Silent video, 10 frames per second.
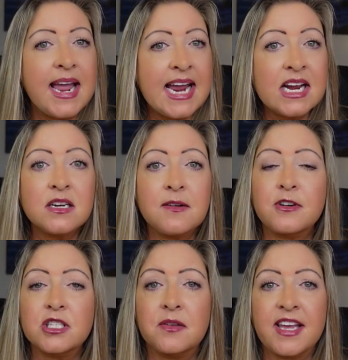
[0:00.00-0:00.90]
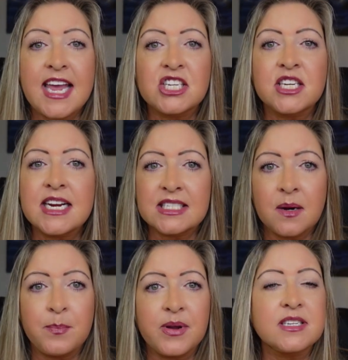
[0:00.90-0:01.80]
And diversification
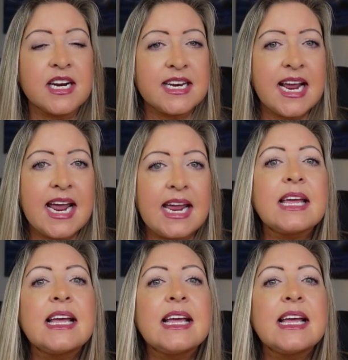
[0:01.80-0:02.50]
isn't built in a day.